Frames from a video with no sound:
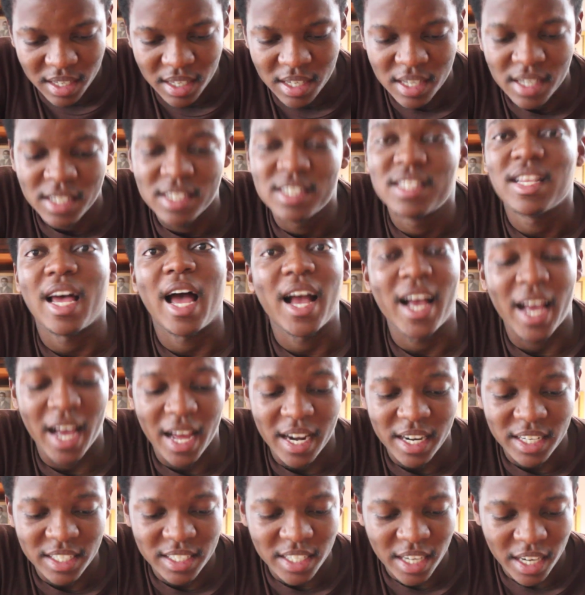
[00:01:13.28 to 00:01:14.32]
because I
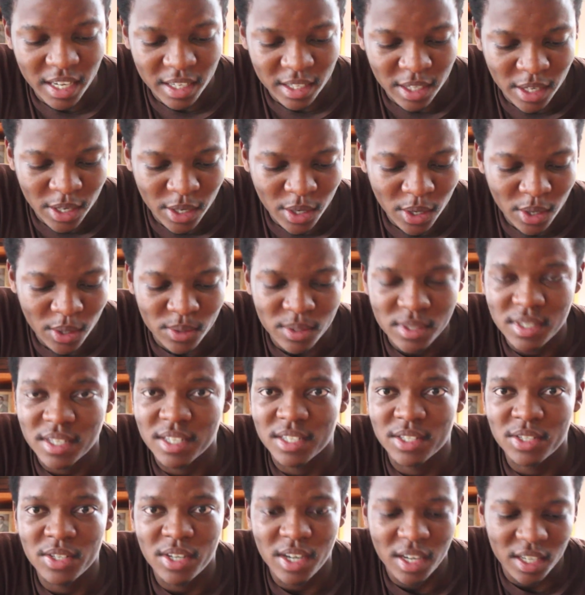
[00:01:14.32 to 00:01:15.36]
gotta check the notes
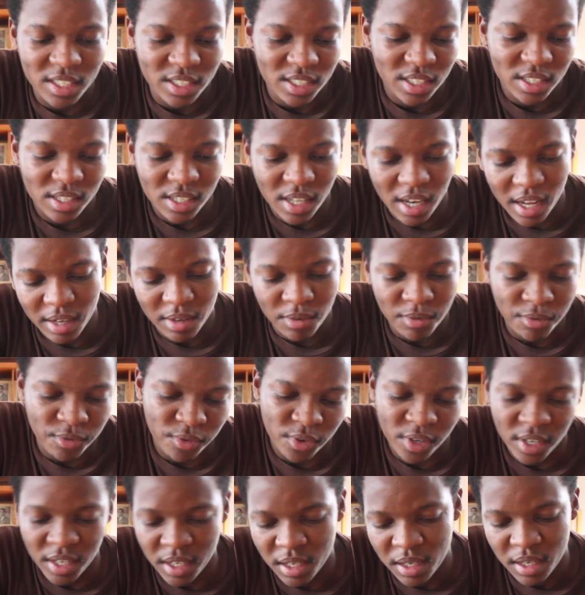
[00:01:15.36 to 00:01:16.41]
because you can't just like
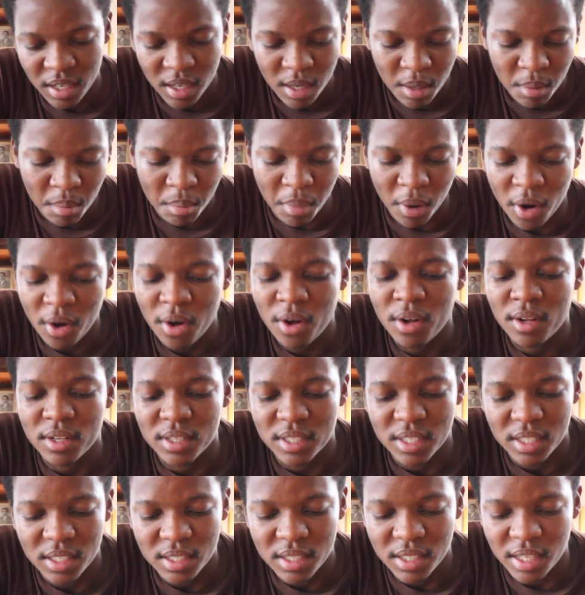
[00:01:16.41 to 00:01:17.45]
free ball
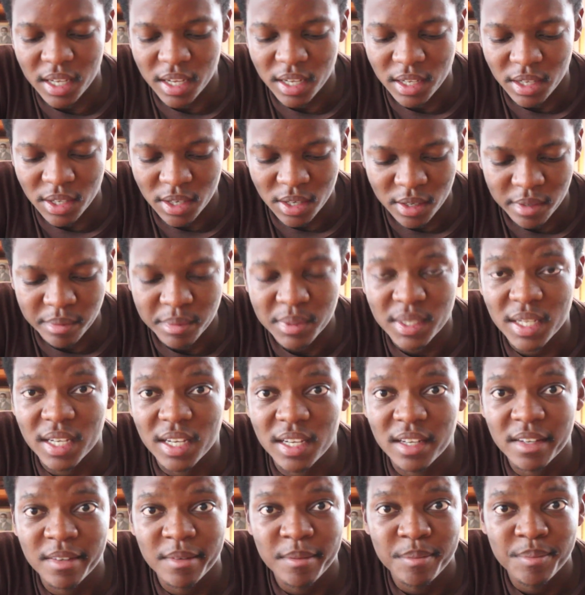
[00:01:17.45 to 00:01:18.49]
this thing, you know what I'm
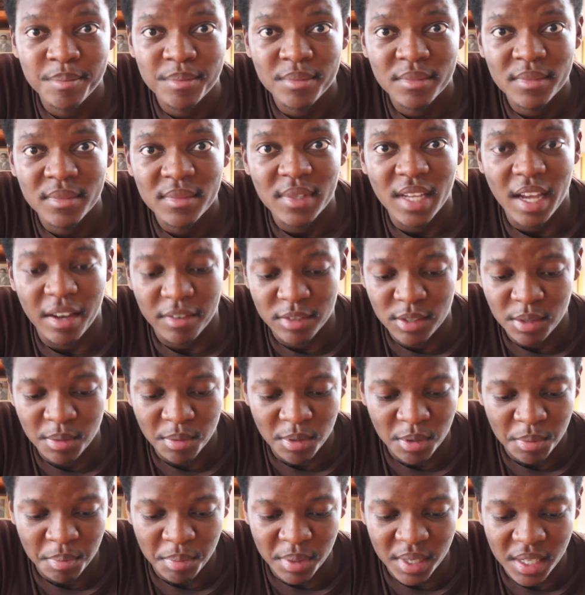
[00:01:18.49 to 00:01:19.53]
saying? You have
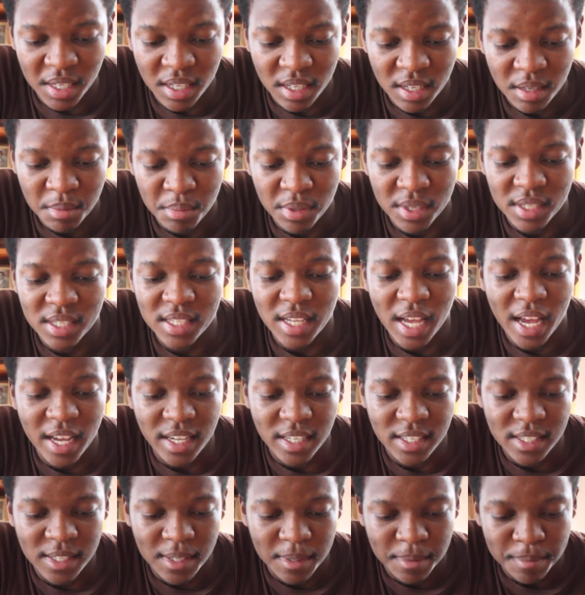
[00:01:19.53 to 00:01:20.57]
to be
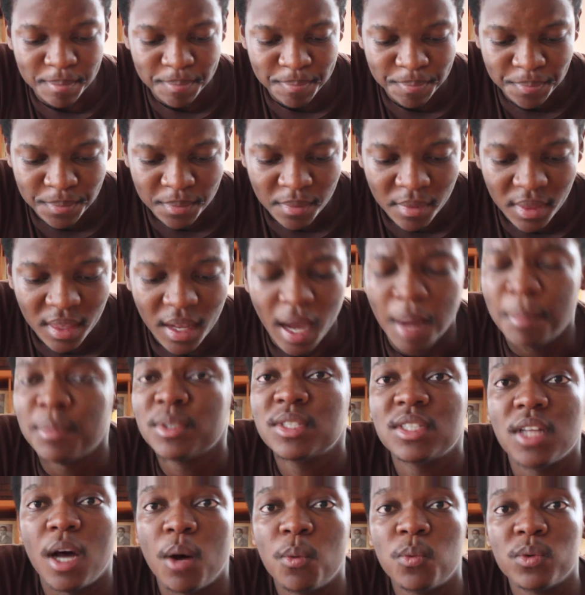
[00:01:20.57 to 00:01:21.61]
precise. I'm gonna
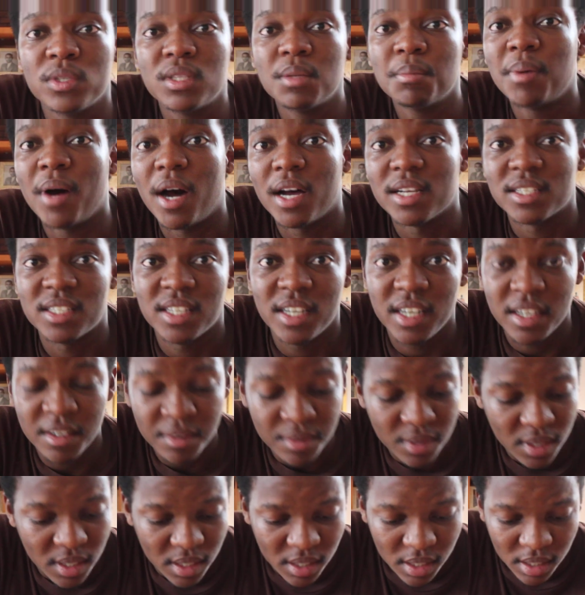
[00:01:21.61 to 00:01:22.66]
start with the
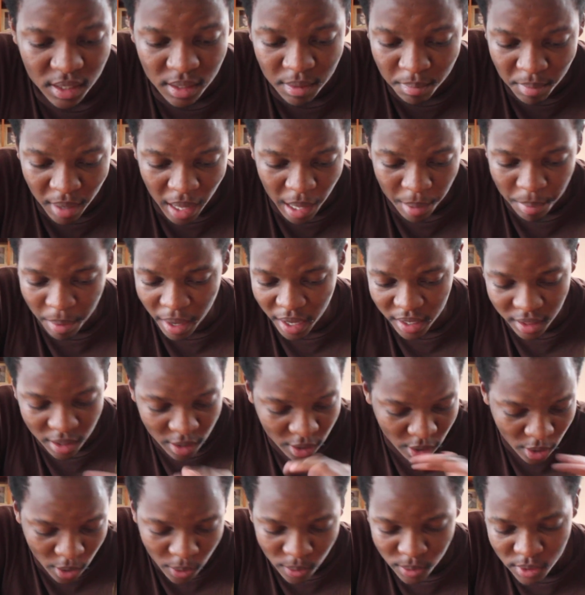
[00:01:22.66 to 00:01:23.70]
positives, Black Panther
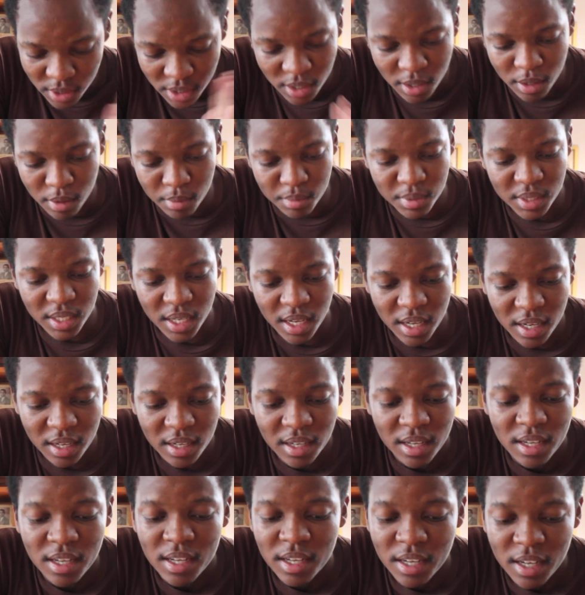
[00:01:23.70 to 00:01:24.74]
notes, you know what I'm saying?
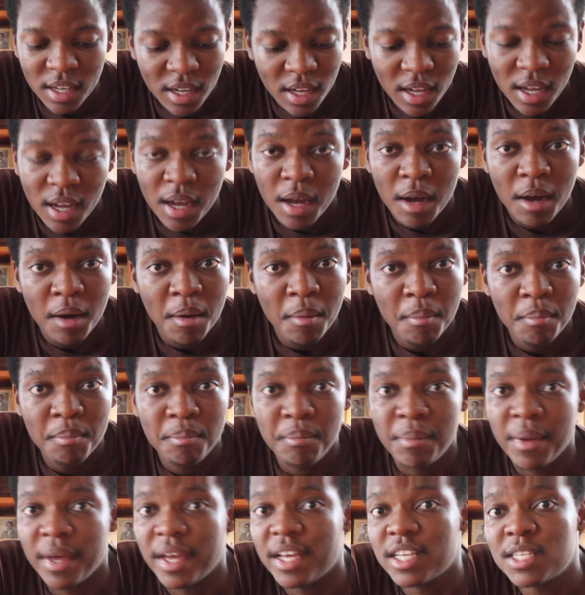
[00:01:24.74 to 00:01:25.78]

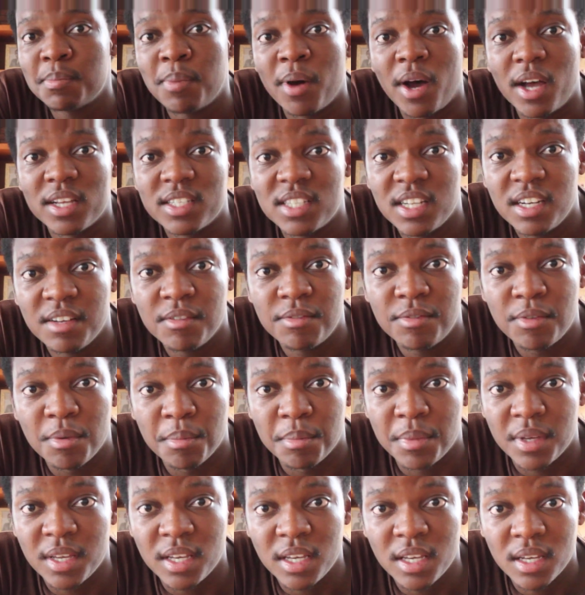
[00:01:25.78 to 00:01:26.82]
Biggest positive for
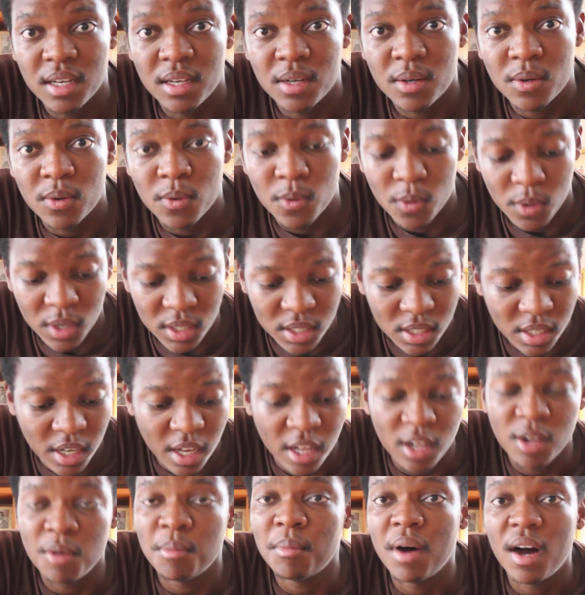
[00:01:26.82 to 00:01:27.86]
me was
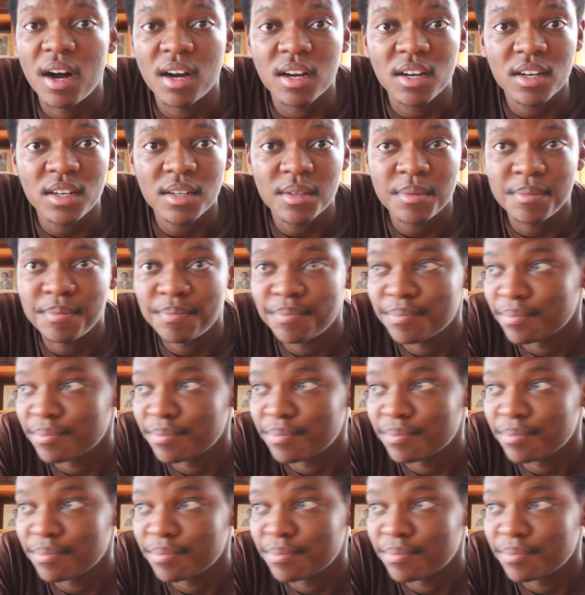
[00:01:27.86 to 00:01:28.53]
Killmonger.